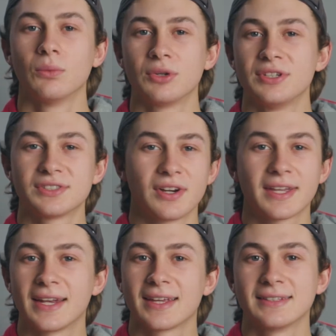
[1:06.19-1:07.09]
When you start
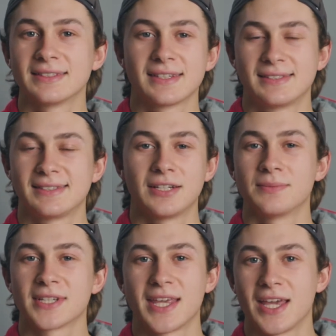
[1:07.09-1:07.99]
getting into the
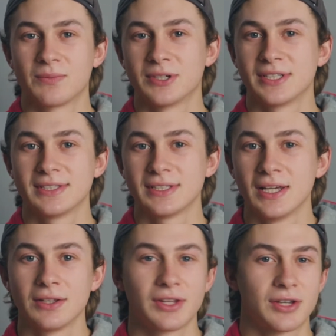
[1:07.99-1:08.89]
cinema cameras,
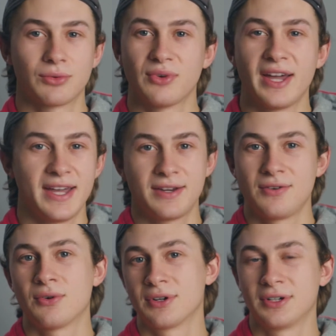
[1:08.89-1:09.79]
like a
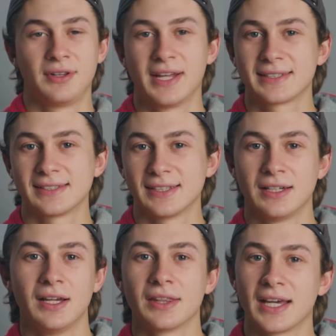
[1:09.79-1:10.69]
Red or an
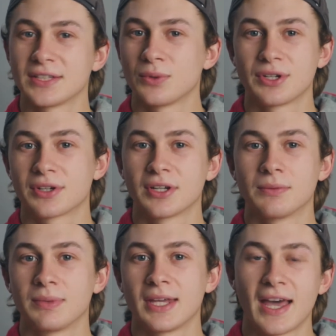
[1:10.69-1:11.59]
Alexa, that's when you're going
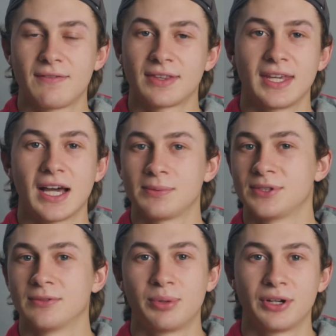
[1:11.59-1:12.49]
to be having the
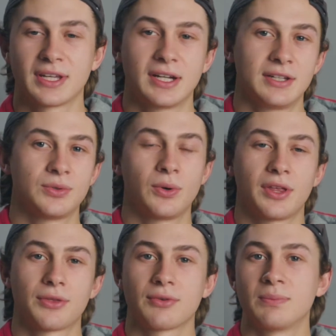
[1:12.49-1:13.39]
option of putting it in
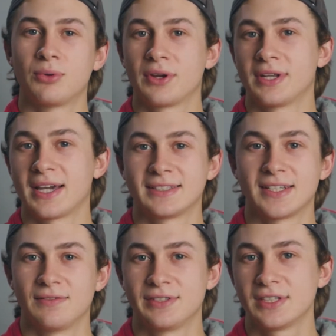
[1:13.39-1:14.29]

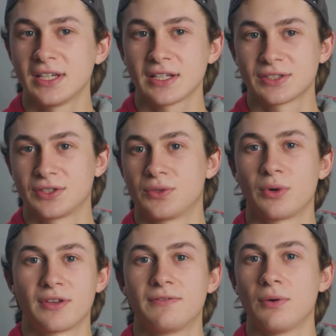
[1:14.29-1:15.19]
23.976 or
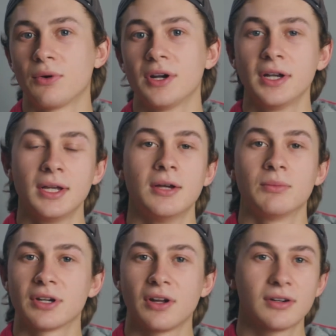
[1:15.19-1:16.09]
24,
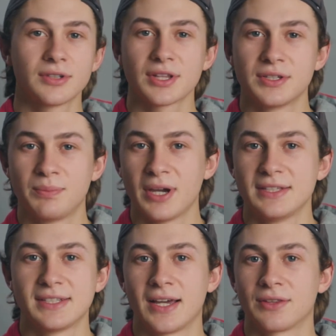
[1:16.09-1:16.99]
but it all really
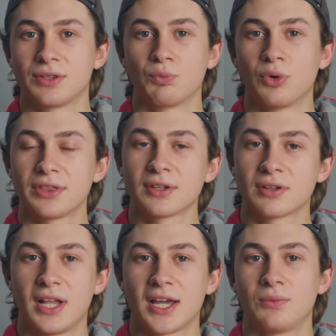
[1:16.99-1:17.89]
depends on what the
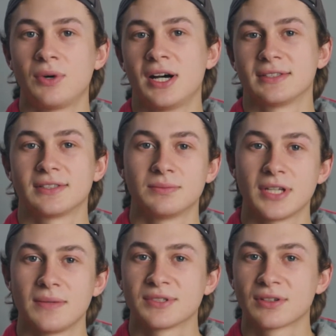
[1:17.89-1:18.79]
client wants.
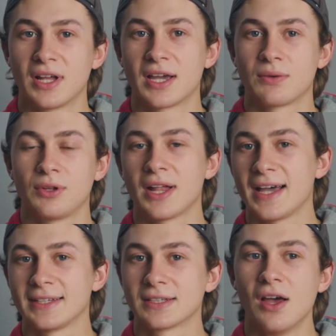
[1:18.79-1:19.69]
Sometimes the client will
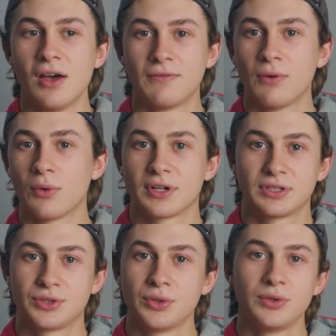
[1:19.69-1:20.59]
ask for
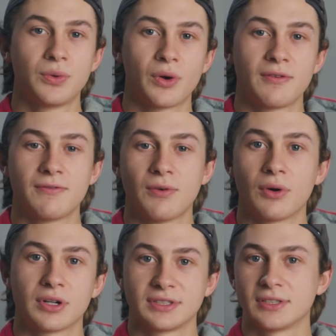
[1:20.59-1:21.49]
a true
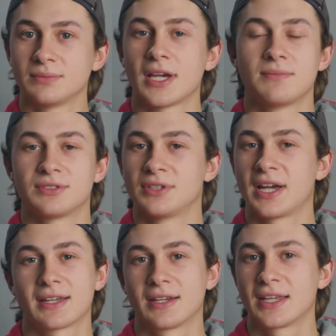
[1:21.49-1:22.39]
24, sometimes they're
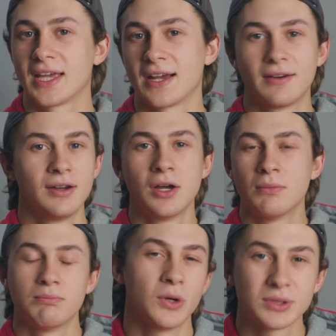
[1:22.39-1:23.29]
not going to care,
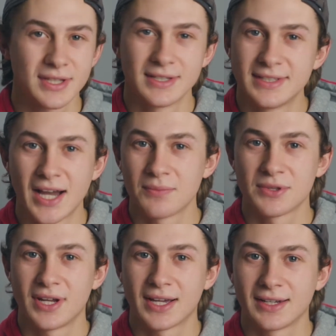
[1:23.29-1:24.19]
most of the time
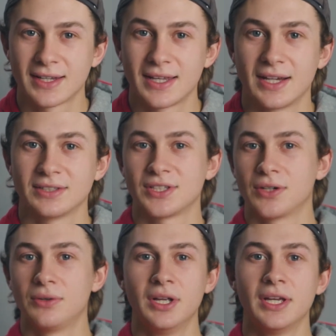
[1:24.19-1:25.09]
they're not going to care,
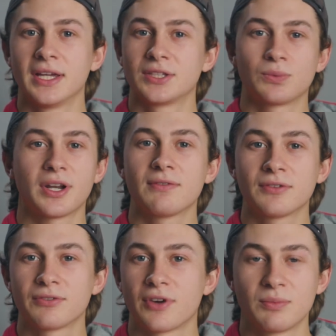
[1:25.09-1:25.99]
so it's whatever
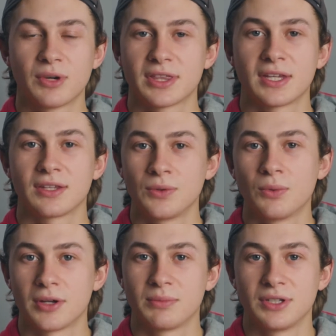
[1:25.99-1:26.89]
frame rate that you
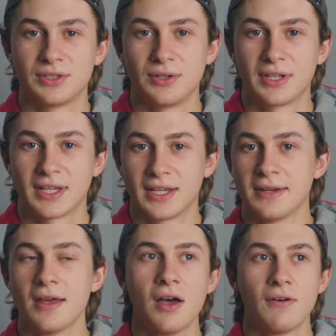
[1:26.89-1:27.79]
want to be shooting in
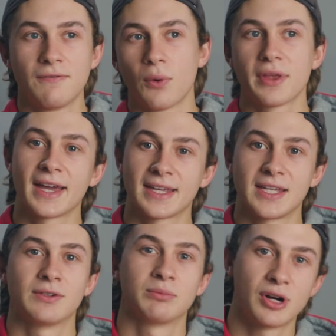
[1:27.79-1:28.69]
for that
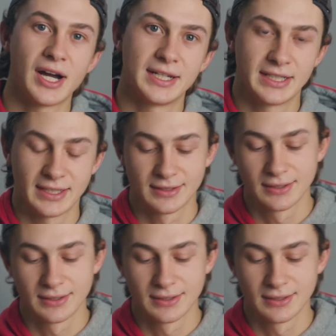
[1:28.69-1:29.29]
given project.